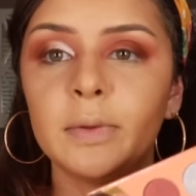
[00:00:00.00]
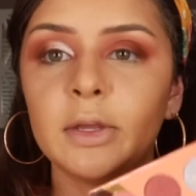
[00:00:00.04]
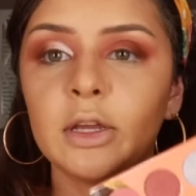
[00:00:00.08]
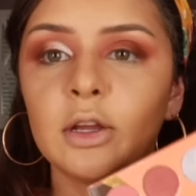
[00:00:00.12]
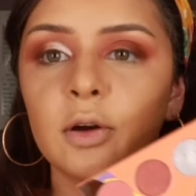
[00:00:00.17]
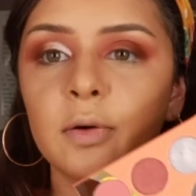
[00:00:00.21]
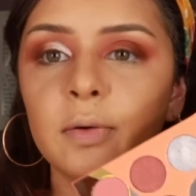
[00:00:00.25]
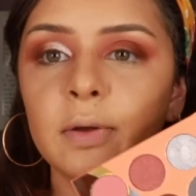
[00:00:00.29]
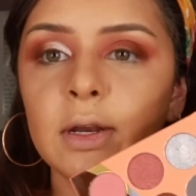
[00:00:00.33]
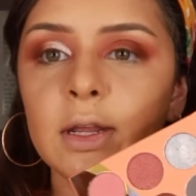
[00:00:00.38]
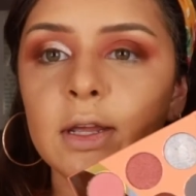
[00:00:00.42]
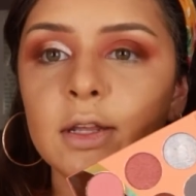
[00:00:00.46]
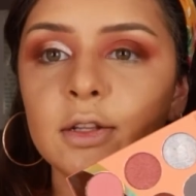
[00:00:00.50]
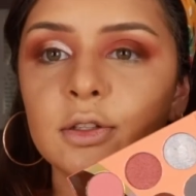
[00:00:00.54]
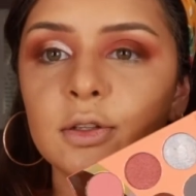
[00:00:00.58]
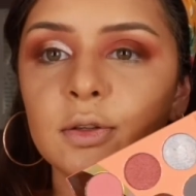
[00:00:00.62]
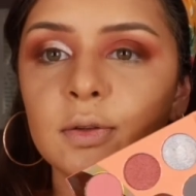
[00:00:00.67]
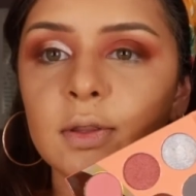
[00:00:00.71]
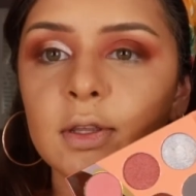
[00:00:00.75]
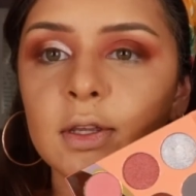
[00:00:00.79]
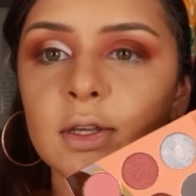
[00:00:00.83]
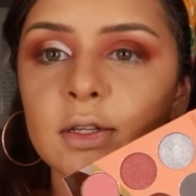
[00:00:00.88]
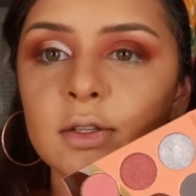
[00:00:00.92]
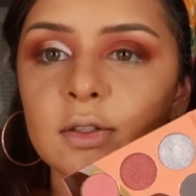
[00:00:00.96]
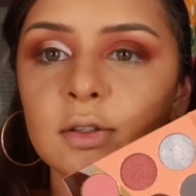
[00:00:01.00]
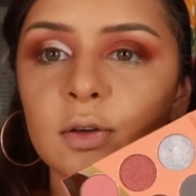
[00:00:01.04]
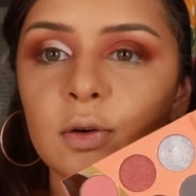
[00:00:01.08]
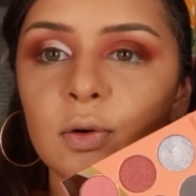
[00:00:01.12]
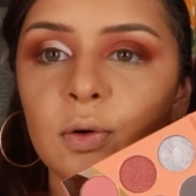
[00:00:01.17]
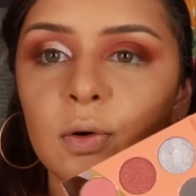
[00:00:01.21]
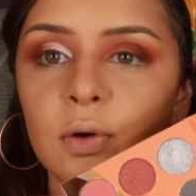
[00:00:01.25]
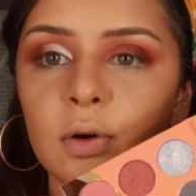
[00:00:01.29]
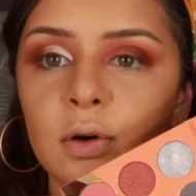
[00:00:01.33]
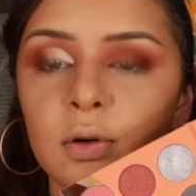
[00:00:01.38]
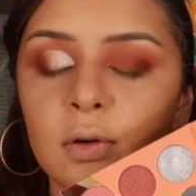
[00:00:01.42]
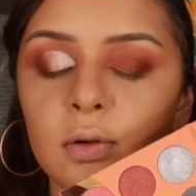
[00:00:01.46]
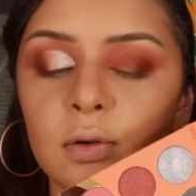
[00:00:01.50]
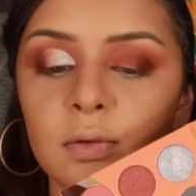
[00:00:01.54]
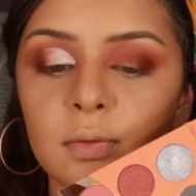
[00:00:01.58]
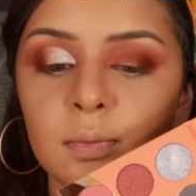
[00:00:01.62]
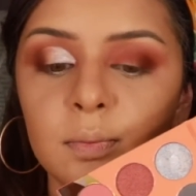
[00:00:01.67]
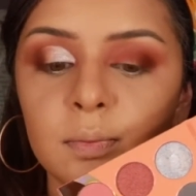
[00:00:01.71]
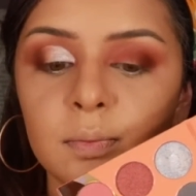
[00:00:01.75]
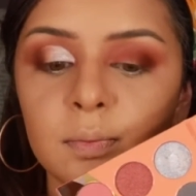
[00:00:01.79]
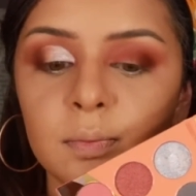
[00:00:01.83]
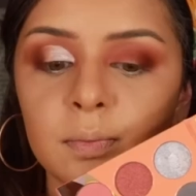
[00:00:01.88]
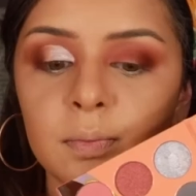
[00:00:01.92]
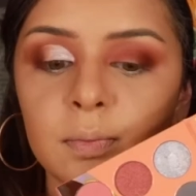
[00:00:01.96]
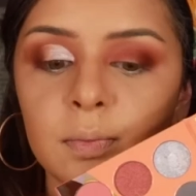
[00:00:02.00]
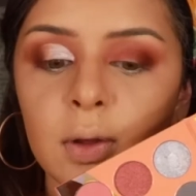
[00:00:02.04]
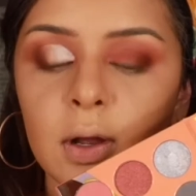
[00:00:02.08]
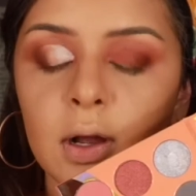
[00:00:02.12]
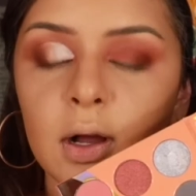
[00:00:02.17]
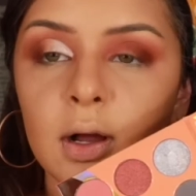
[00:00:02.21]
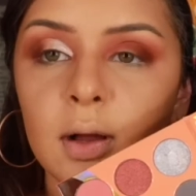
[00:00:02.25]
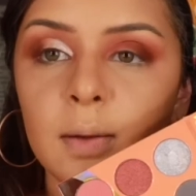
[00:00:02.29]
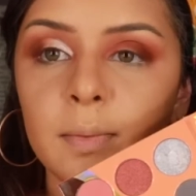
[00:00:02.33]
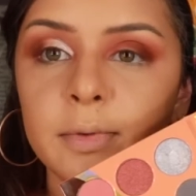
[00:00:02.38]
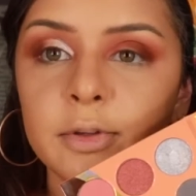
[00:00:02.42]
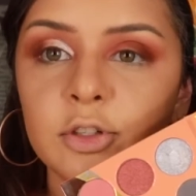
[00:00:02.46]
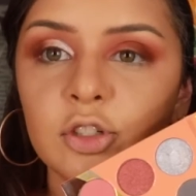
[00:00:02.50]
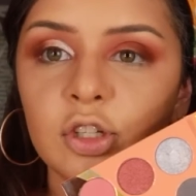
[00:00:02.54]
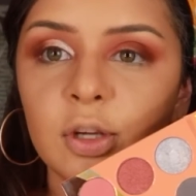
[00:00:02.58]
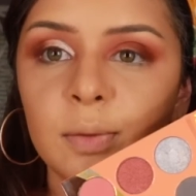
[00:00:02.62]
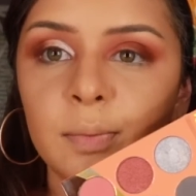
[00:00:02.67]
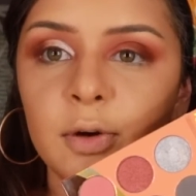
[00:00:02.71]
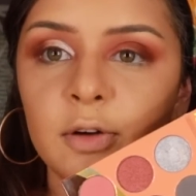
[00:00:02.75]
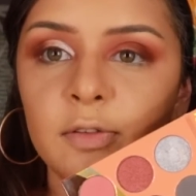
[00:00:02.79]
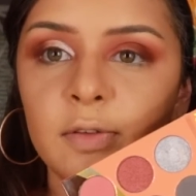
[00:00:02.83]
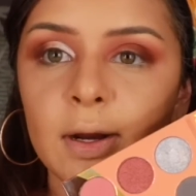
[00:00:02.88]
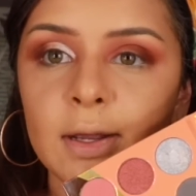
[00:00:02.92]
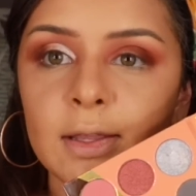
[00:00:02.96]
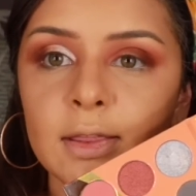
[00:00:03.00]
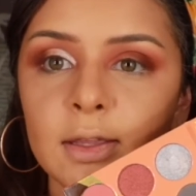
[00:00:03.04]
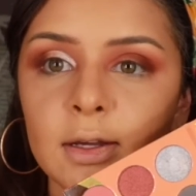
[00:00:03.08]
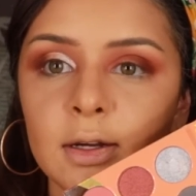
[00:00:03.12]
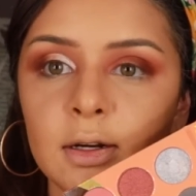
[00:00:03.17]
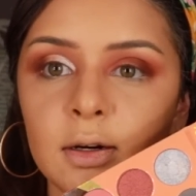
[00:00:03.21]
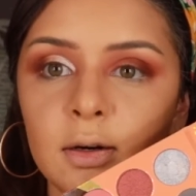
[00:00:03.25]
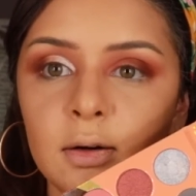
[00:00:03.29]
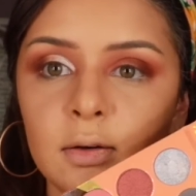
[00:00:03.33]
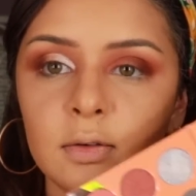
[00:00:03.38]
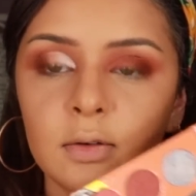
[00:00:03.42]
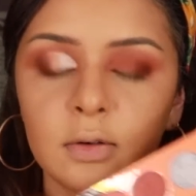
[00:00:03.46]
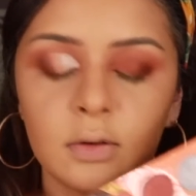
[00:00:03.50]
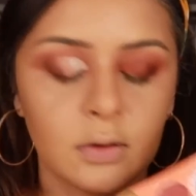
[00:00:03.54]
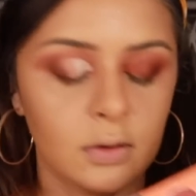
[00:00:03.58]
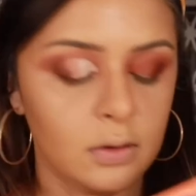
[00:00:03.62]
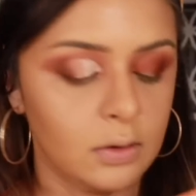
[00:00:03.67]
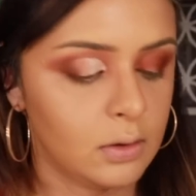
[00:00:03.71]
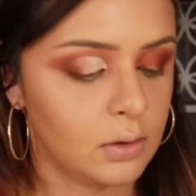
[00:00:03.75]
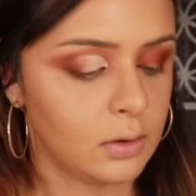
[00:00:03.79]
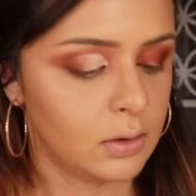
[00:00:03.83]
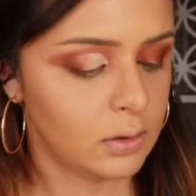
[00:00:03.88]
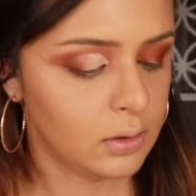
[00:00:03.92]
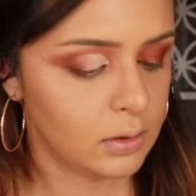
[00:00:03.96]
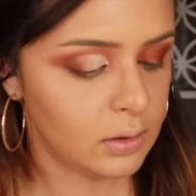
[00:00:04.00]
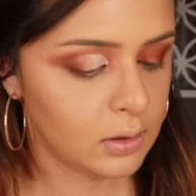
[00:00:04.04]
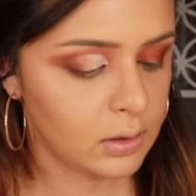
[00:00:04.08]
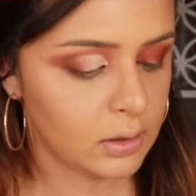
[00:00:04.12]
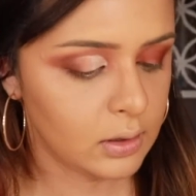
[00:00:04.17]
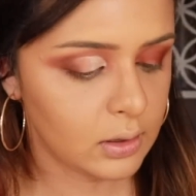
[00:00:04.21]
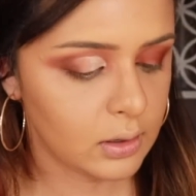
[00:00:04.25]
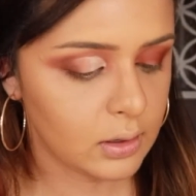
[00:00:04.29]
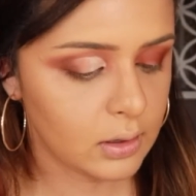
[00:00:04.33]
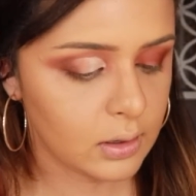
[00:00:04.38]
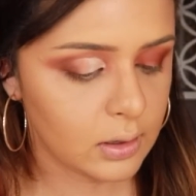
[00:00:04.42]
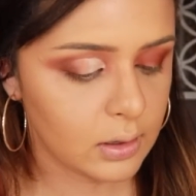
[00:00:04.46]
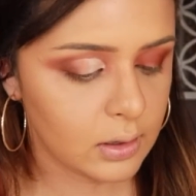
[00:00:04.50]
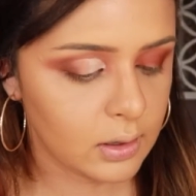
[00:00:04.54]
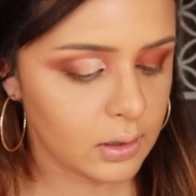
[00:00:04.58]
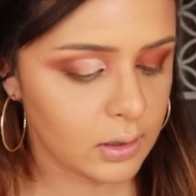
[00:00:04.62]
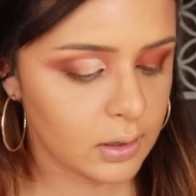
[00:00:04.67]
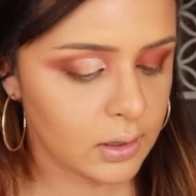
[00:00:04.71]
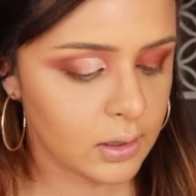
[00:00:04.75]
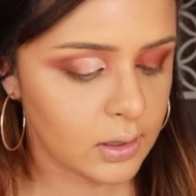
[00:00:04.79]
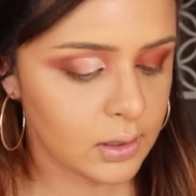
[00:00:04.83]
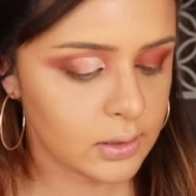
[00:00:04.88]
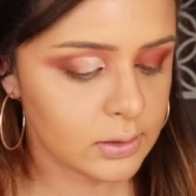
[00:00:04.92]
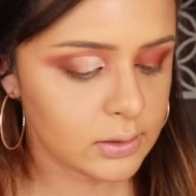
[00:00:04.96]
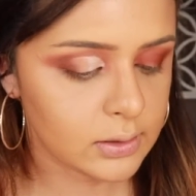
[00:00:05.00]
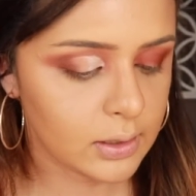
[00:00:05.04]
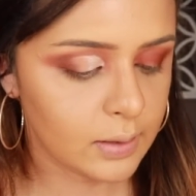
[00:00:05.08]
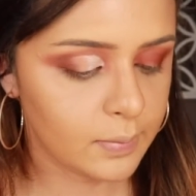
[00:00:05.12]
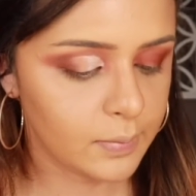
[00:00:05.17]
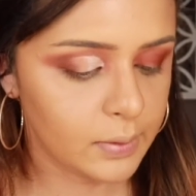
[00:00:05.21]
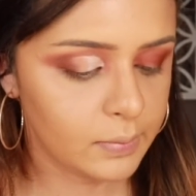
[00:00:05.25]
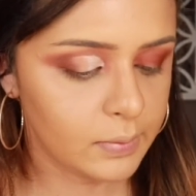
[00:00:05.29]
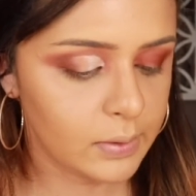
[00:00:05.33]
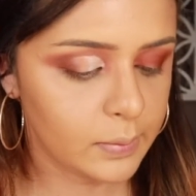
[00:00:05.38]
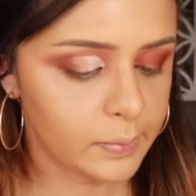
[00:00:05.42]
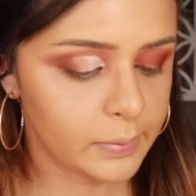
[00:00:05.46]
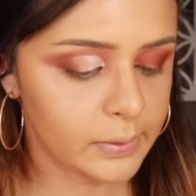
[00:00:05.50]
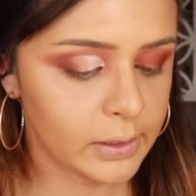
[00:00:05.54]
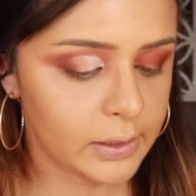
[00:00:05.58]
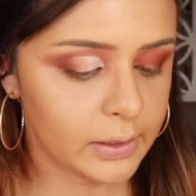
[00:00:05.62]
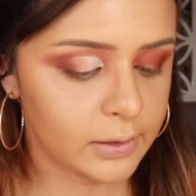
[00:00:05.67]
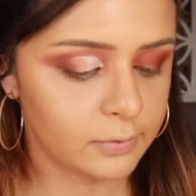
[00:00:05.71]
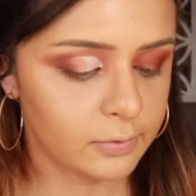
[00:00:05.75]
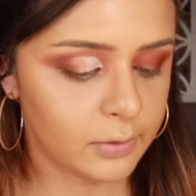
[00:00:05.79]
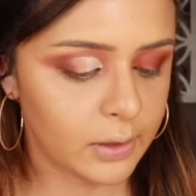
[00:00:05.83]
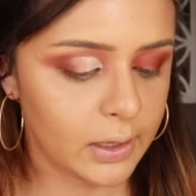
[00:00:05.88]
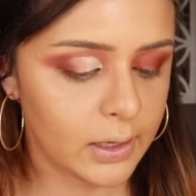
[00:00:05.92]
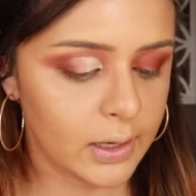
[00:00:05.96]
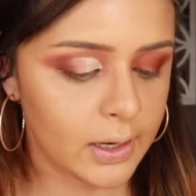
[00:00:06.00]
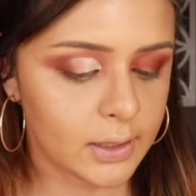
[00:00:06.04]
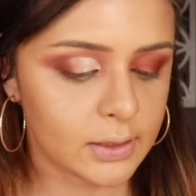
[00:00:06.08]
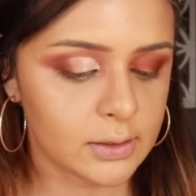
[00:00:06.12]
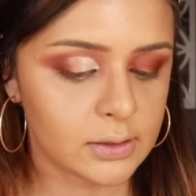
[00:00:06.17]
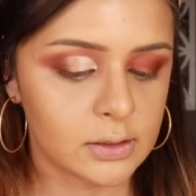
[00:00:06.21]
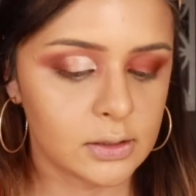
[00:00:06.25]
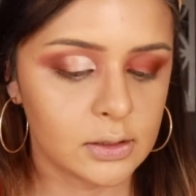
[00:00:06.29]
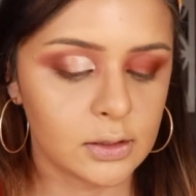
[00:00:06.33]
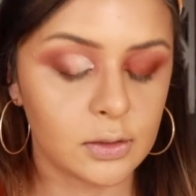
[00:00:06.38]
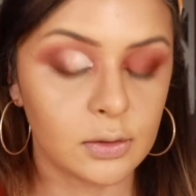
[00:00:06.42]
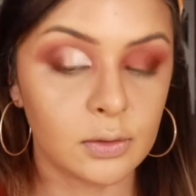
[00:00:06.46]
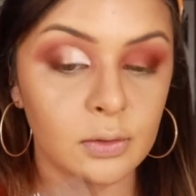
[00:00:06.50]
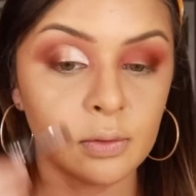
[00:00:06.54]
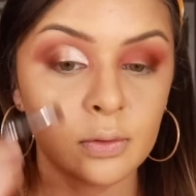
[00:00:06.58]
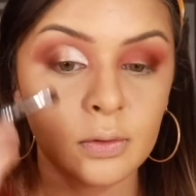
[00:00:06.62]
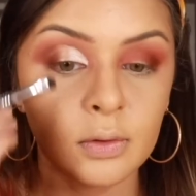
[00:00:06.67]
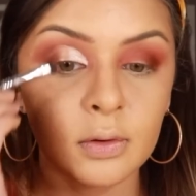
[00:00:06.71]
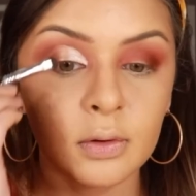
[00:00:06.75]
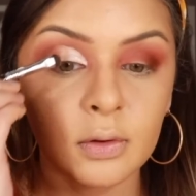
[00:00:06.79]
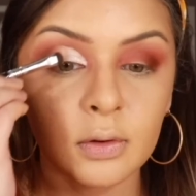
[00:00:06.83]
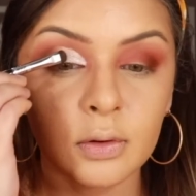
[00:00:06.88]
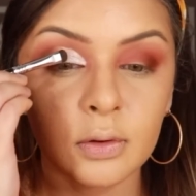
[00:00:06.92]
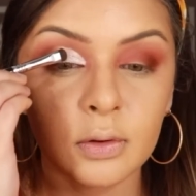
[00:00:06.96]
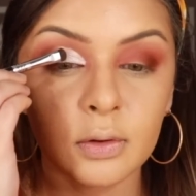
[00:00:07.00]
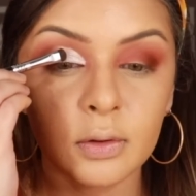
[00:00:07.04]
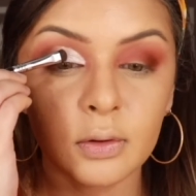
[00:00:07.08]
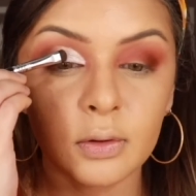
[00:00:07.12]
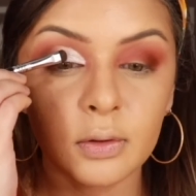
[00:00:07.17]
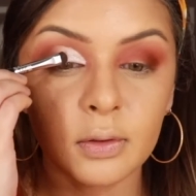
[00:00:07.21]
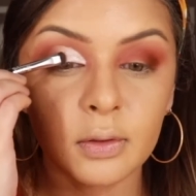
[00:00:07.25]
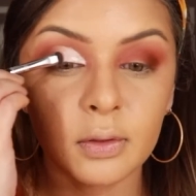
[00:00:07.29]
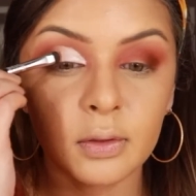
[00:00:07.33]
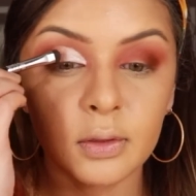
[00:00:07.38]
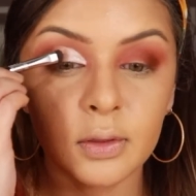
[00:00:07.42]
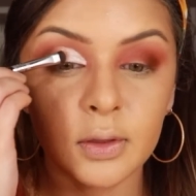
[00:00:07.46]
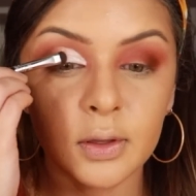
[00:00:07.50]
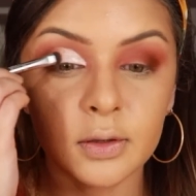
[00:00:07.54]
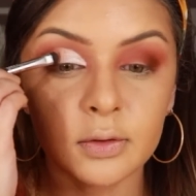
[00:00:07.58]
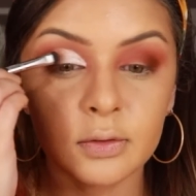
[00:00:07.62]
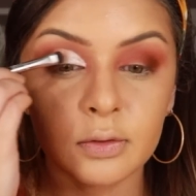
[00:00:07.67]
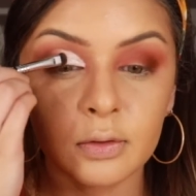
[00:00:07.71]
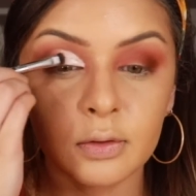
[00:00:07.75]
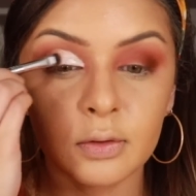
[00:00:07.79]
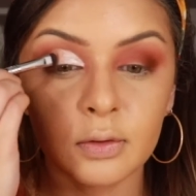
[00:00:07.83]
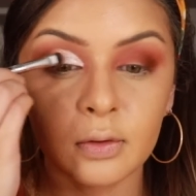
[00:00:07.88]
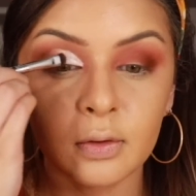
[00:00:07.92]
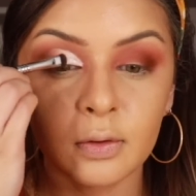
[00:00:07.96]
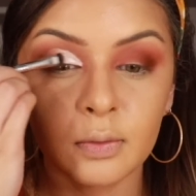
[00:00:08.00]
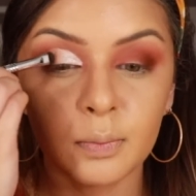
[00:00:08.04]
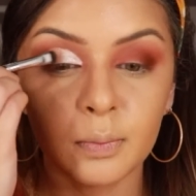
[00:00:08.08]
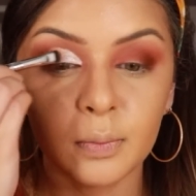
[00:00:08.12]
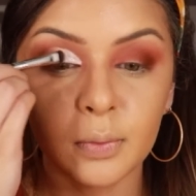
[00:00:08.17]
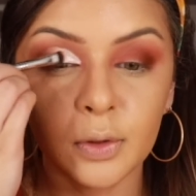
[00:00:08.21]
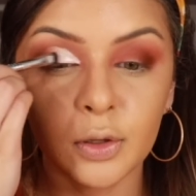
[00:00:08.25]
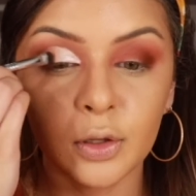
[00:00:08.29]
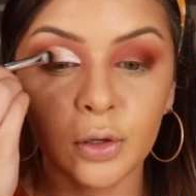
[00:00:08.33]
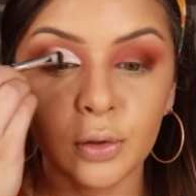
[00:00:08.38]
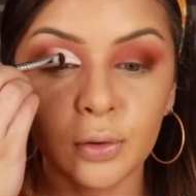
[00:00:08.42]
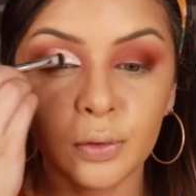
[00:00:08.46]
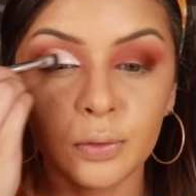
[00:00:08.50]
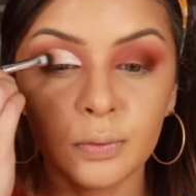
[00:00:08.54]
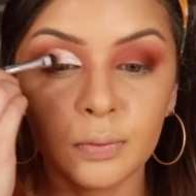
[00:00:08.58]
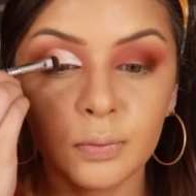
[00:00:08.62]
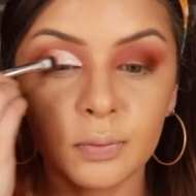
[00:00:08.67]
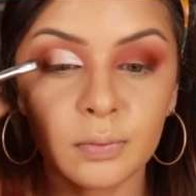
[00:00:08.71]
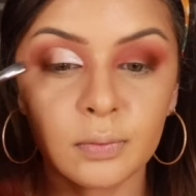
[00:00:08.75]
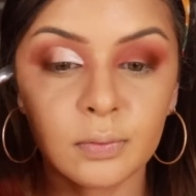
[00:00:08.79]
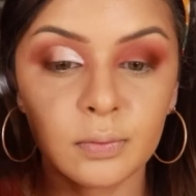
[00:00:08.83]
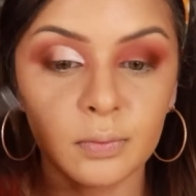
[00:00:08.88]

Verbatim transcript: Be going into this coral um, shimmer right there. And I'm going to be applying right next to this blue.